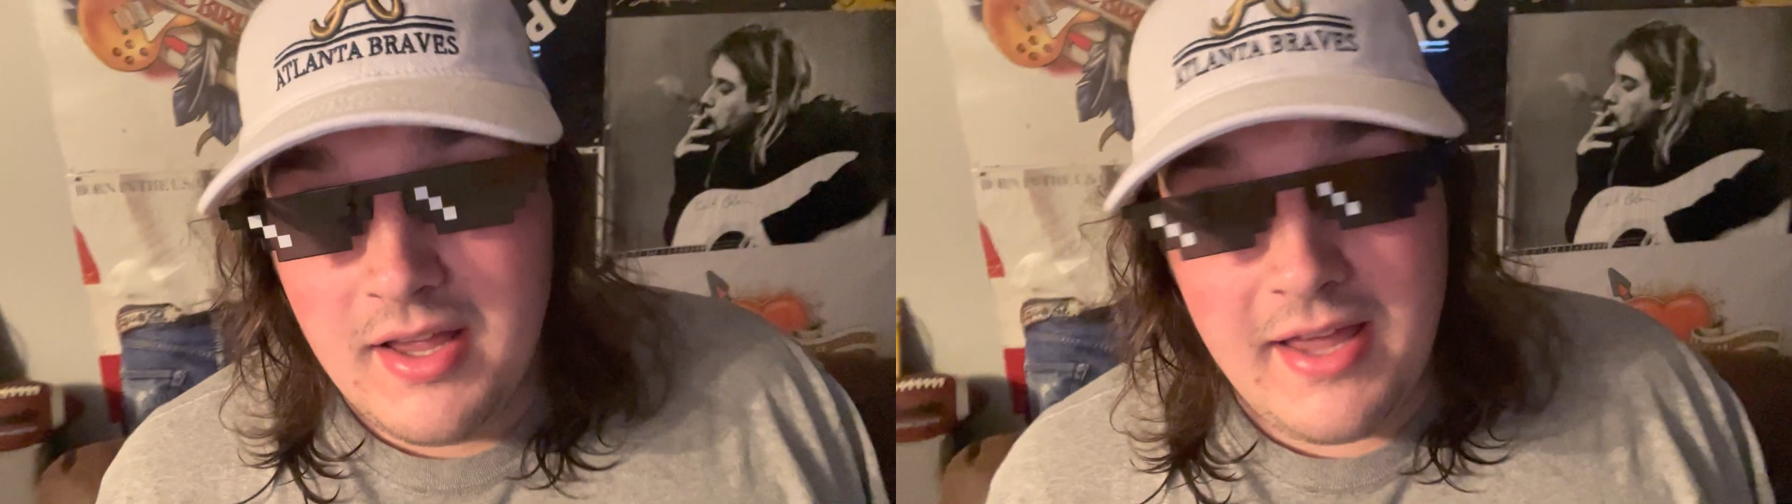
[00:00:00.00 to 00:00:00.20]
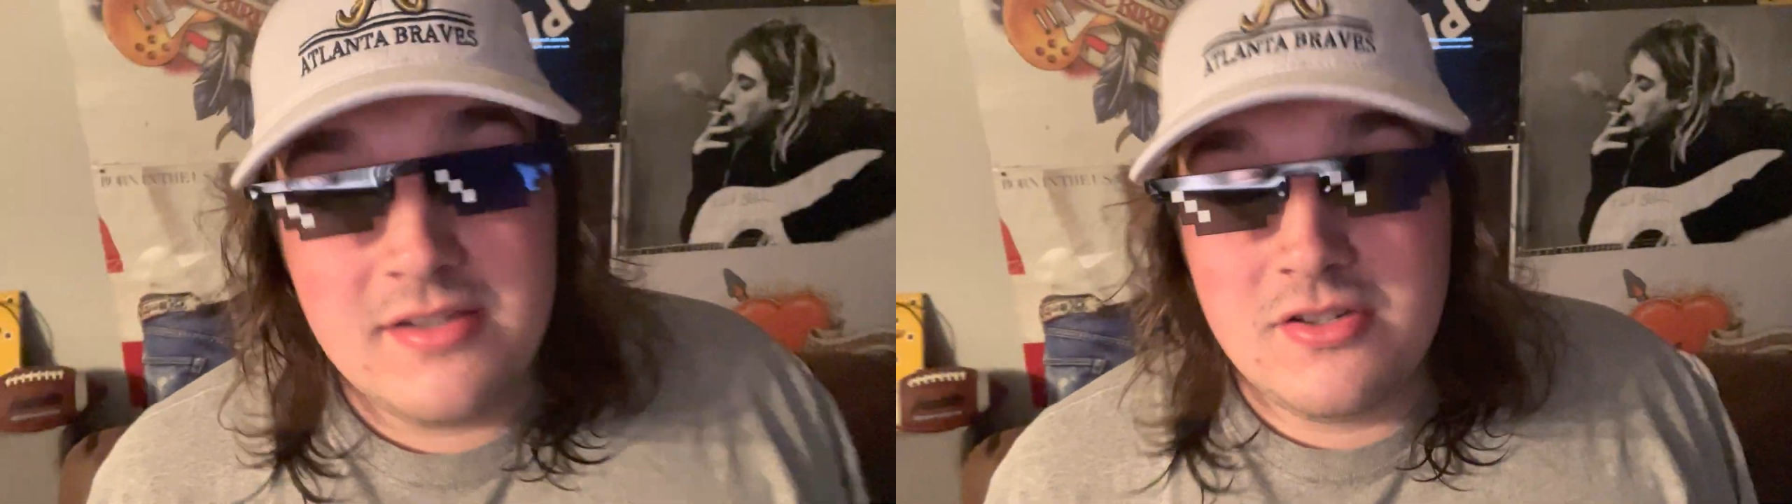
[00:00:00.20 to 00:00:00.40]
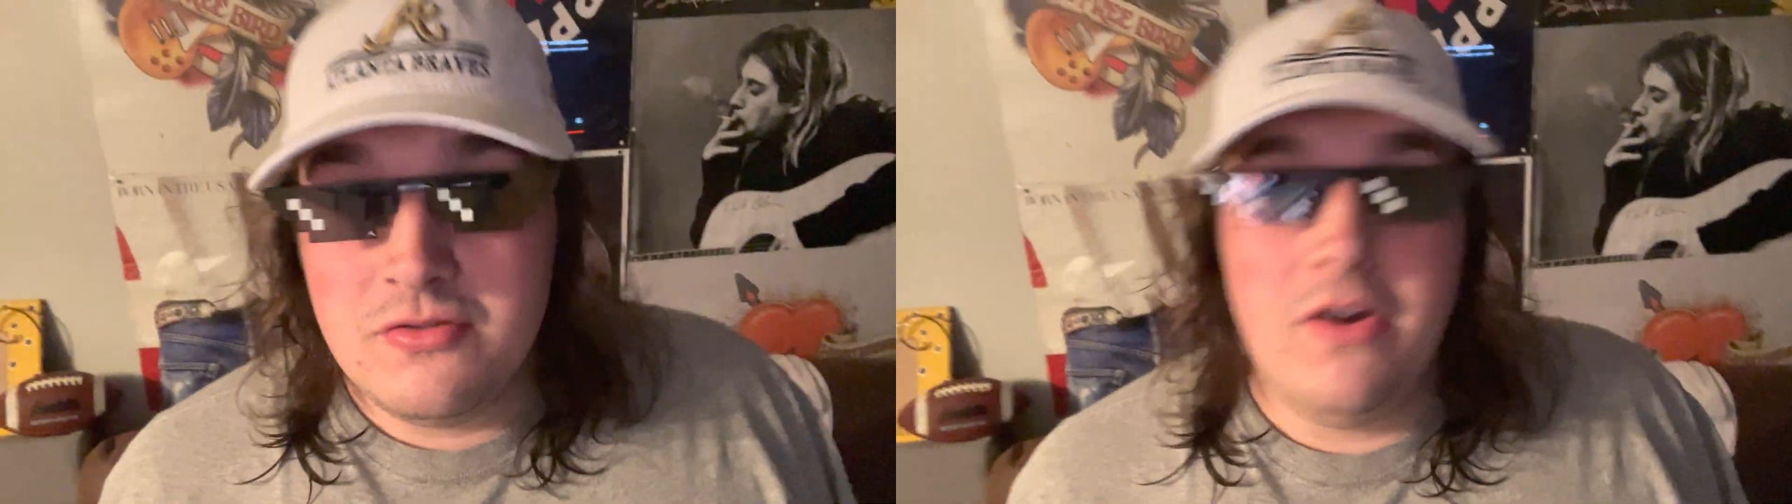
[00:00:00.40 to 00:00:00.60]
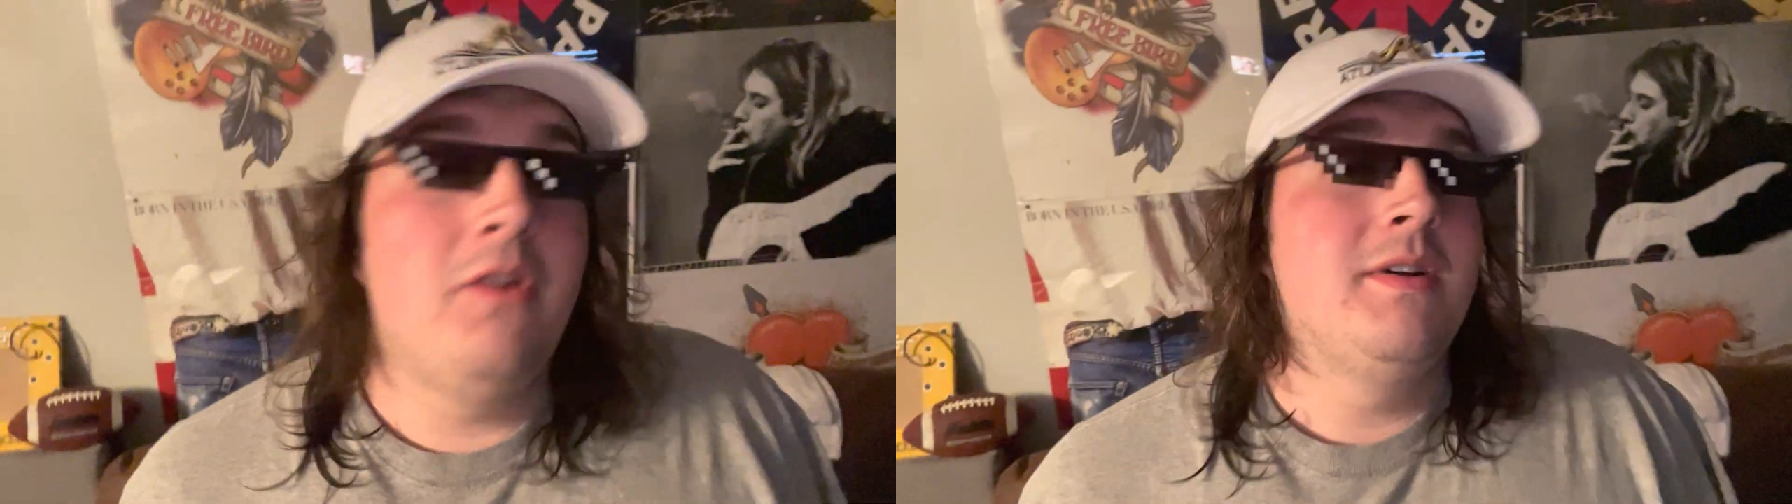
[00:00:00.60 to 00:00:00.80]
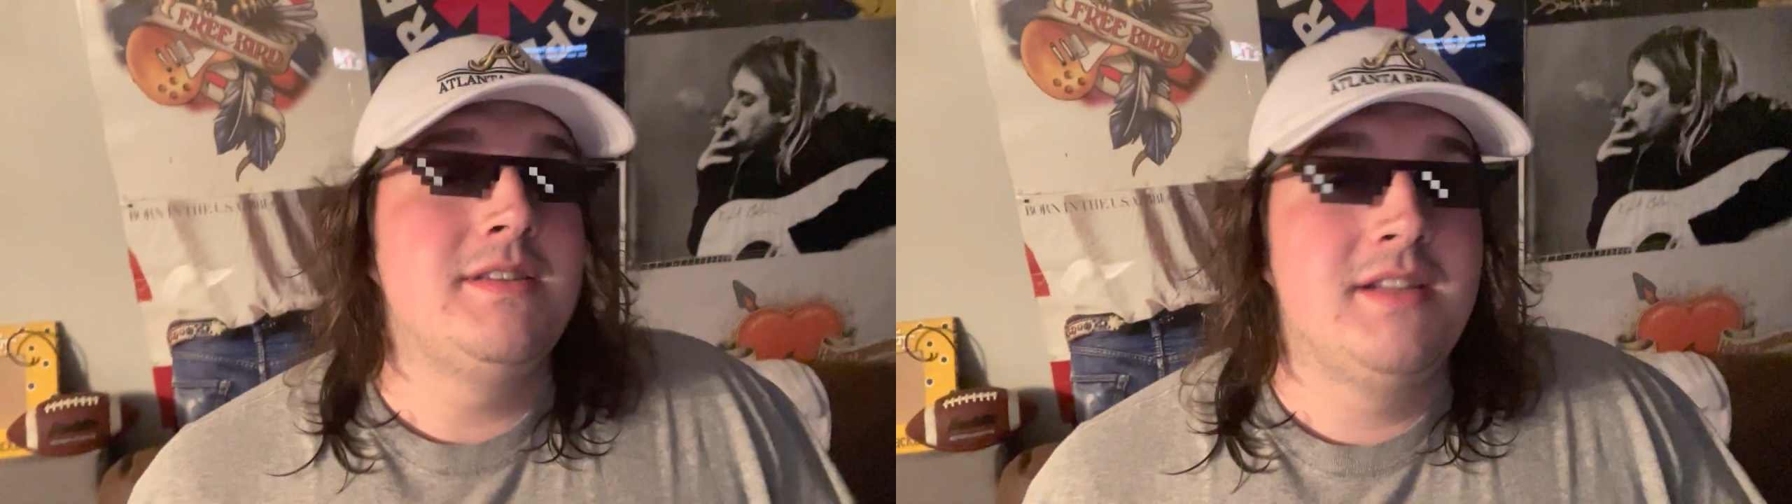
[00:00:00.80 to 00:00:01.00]
as you've
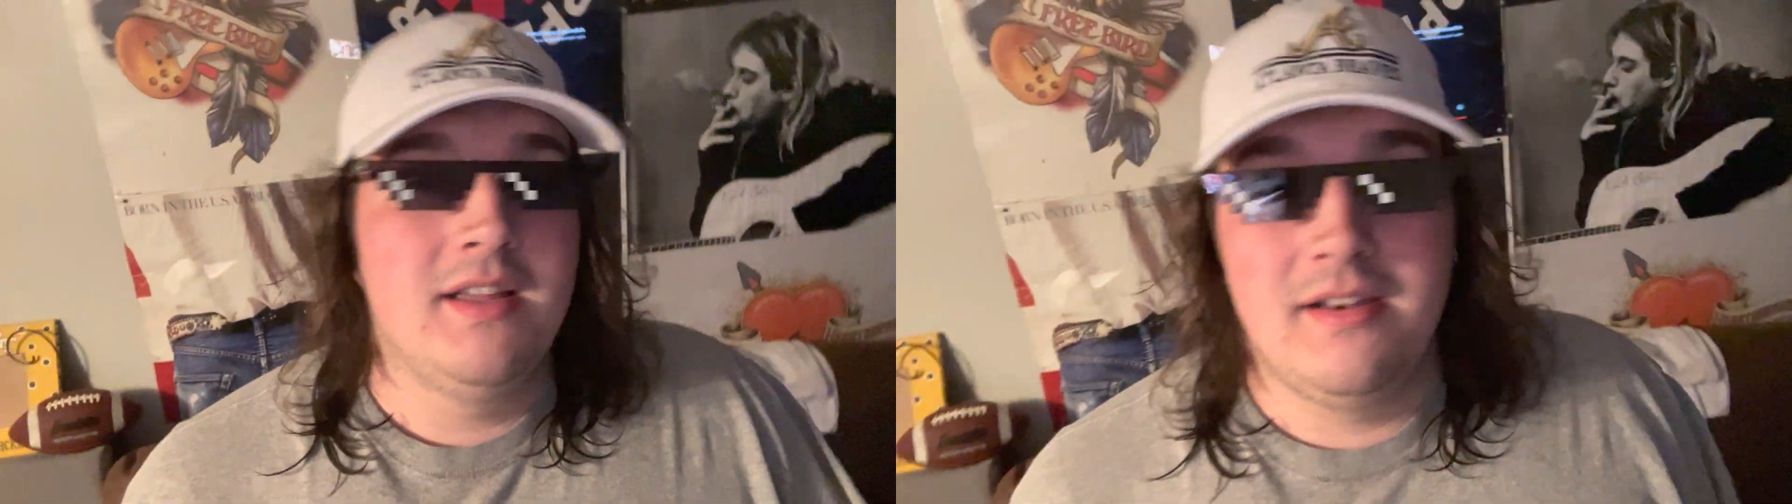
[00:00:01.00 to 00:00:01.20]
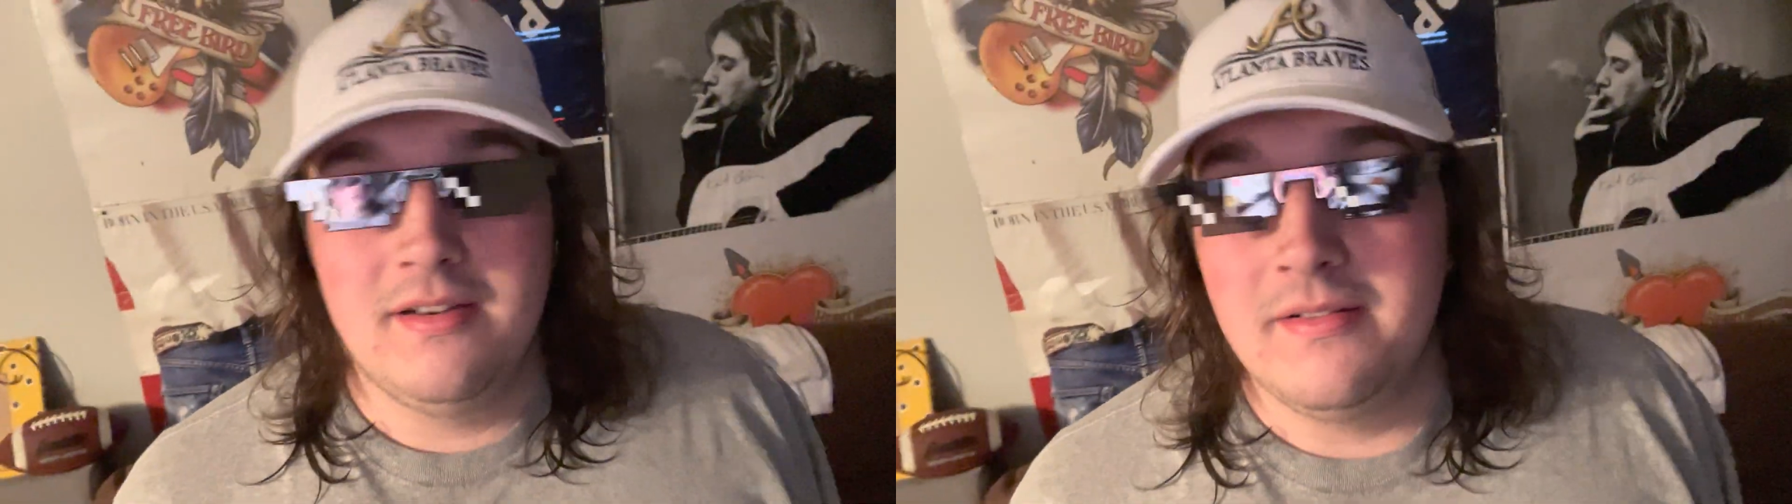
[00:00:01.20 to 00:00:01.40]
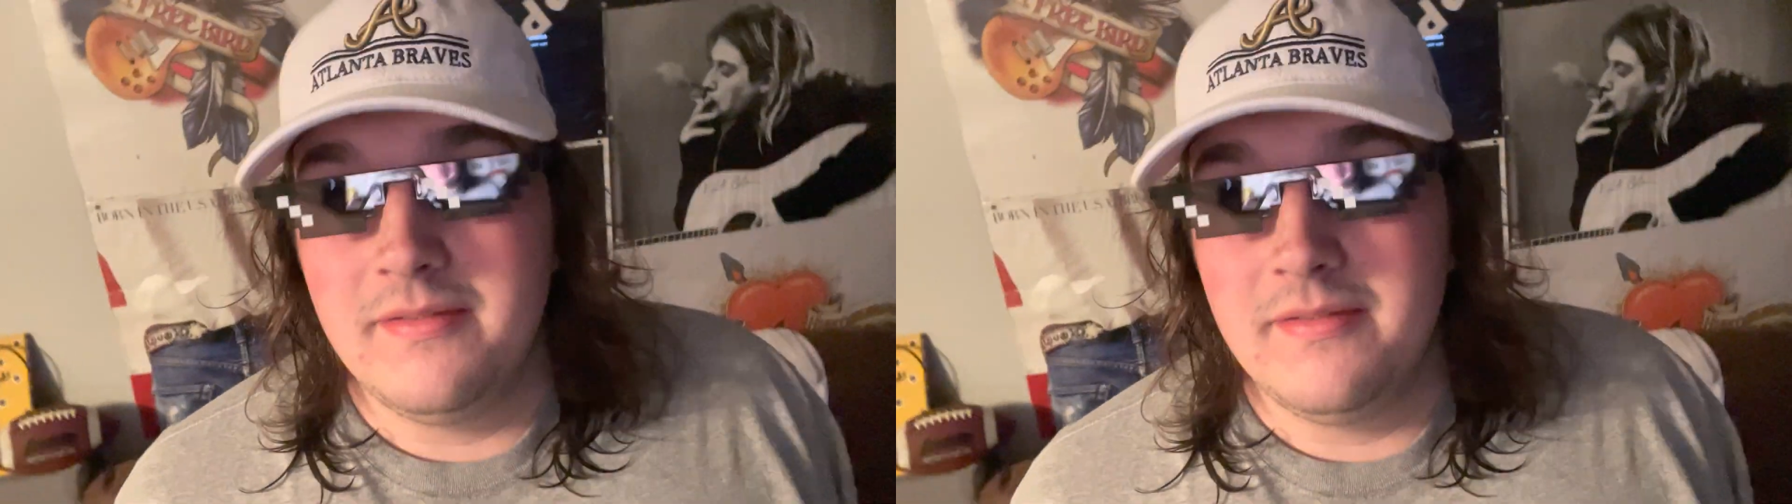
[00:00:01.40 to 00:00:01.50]
always done.